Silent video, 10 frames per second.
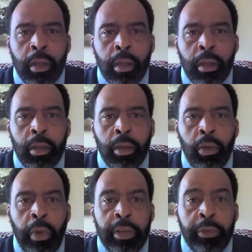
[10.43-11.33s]

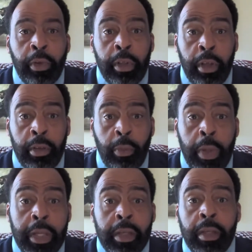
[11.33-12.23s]
ready for another
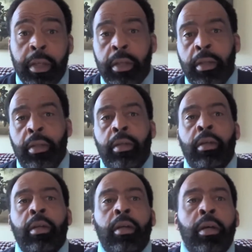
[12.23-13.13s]
week
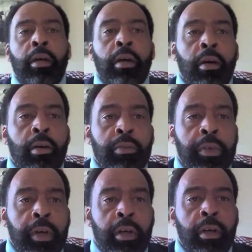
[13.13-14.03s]
of
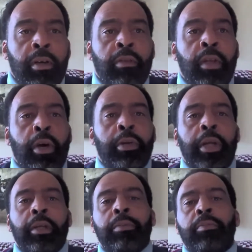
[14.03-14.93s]

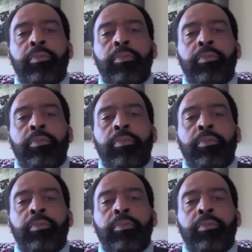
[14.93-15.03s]
learning.